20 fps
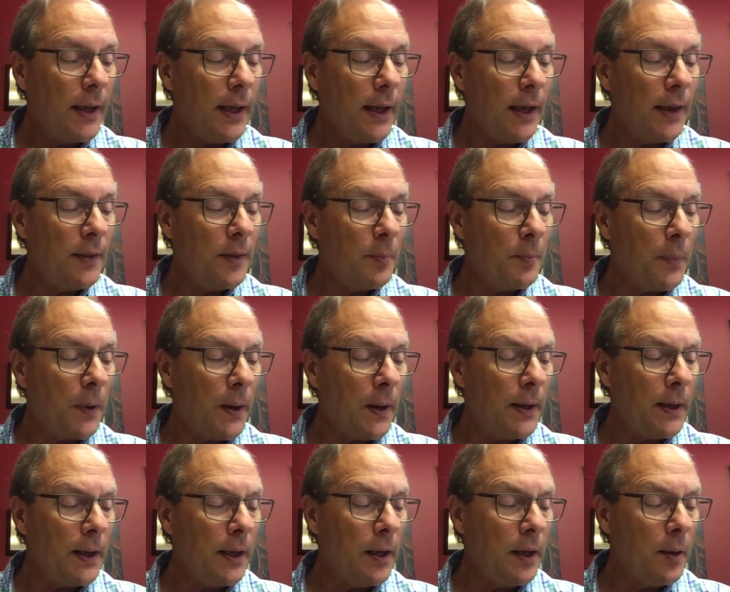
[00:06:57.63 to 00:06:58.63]
and the
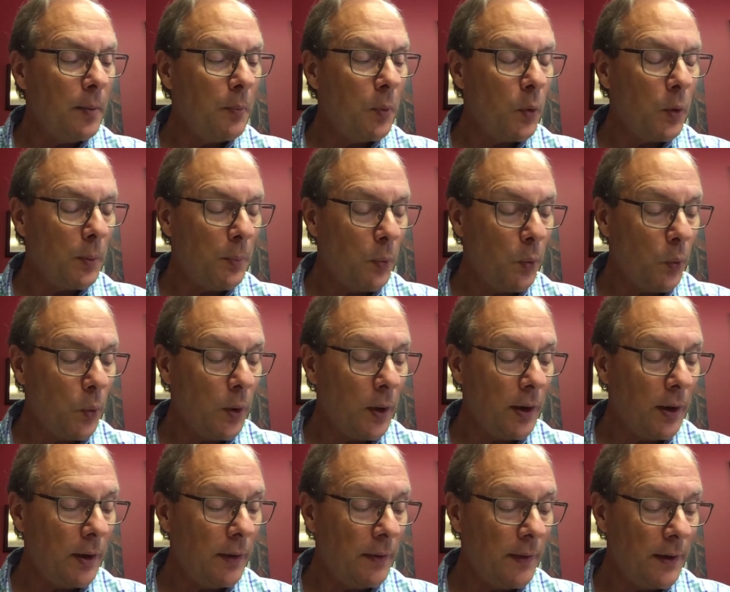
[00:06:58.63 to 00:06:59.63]
body more important
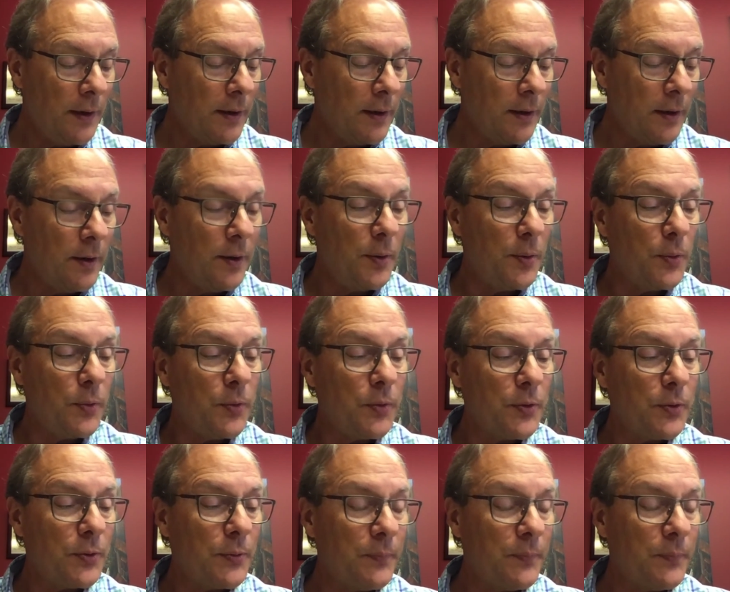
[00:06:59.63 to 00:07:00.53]
than clothes?